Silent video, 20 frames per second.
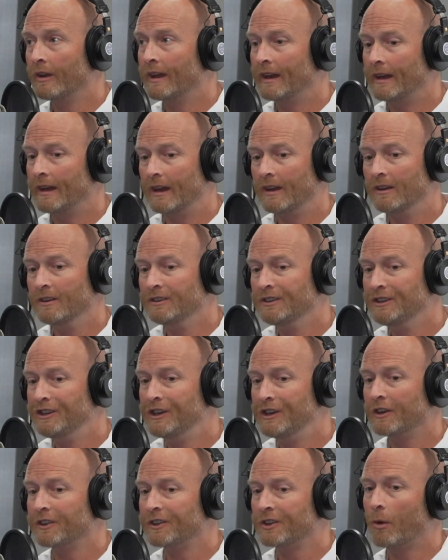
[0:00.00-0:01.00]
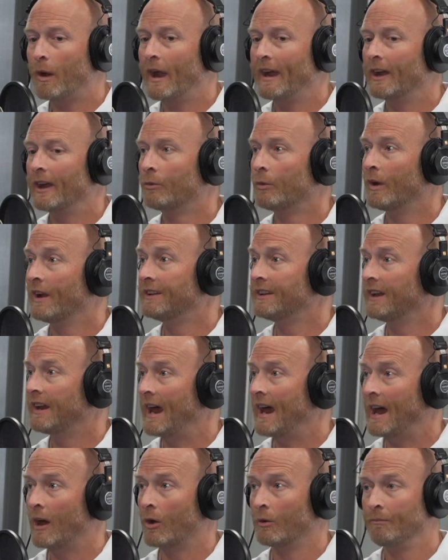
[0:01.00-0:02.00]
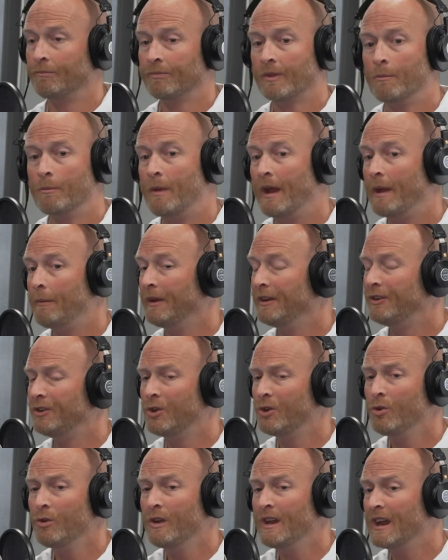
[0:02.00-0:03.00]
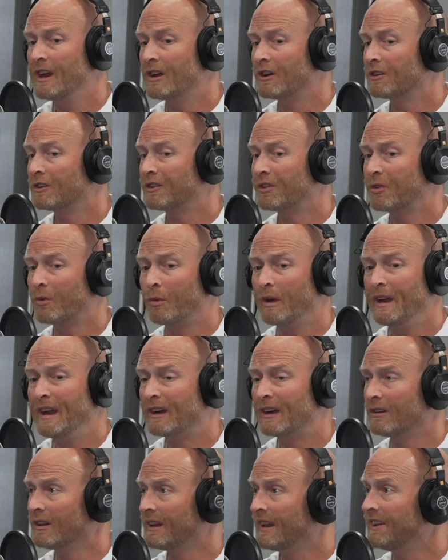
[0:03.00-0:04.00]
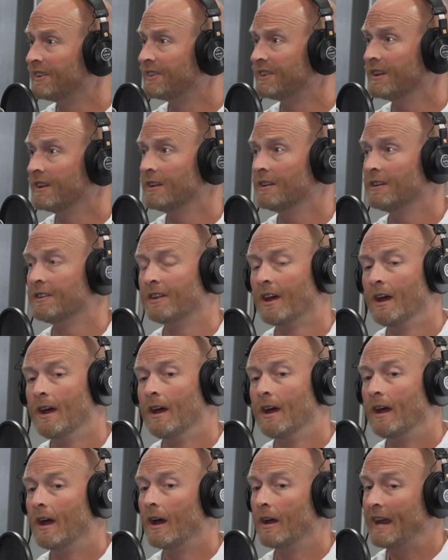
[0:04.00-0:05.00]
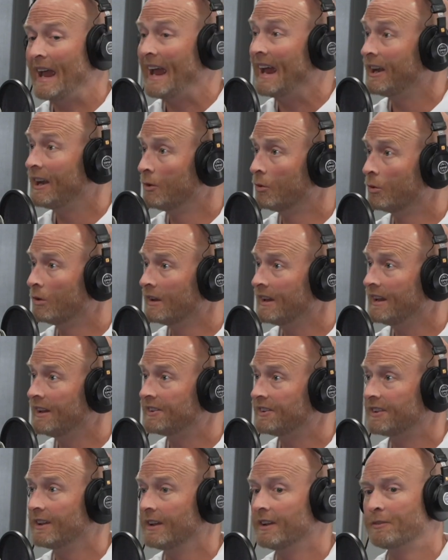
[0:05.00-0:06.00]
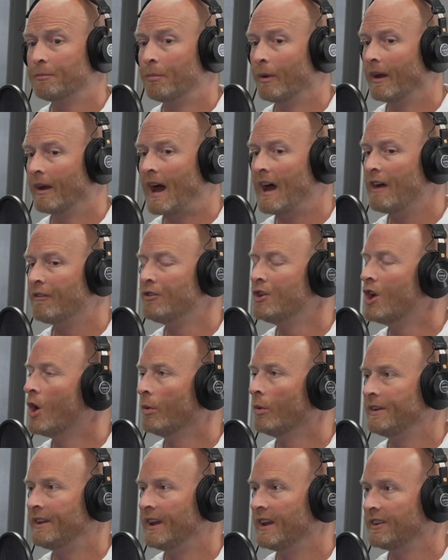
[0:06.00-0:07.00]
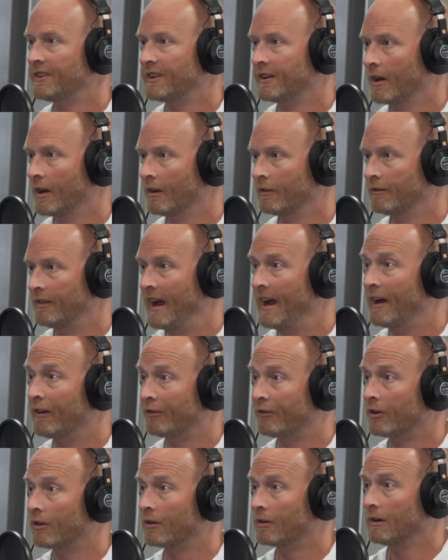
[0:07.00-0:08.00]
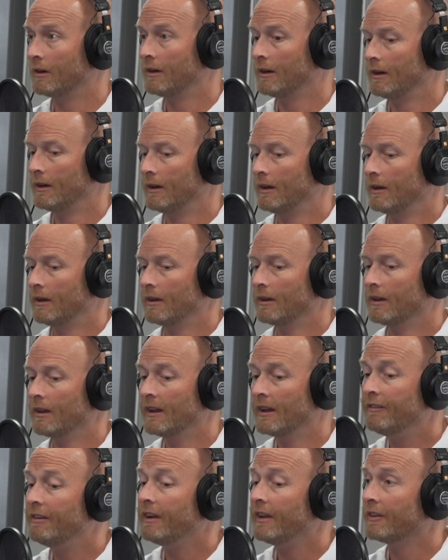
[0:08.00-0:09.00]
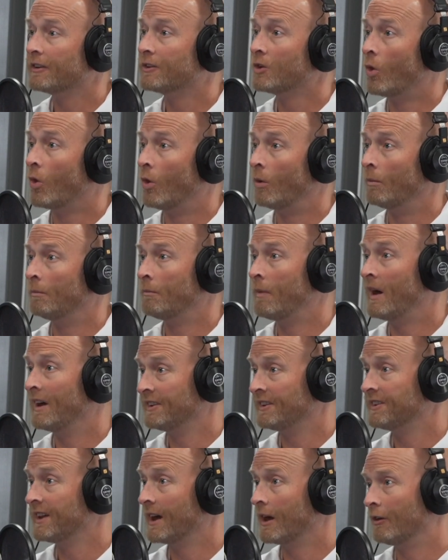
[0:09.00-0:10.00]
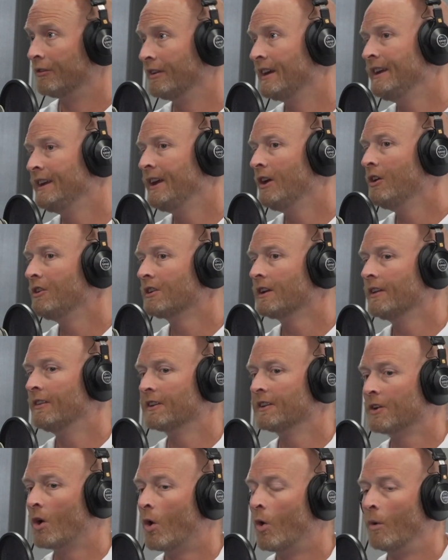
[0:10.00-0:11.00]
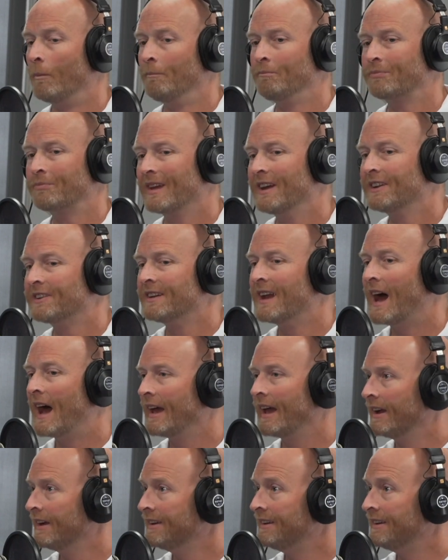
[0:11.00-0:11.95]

it just so I could rent it out, maybe two years, three year leases, annual leases, but I have no intention of ever living in this home myself. And usually this home is not in a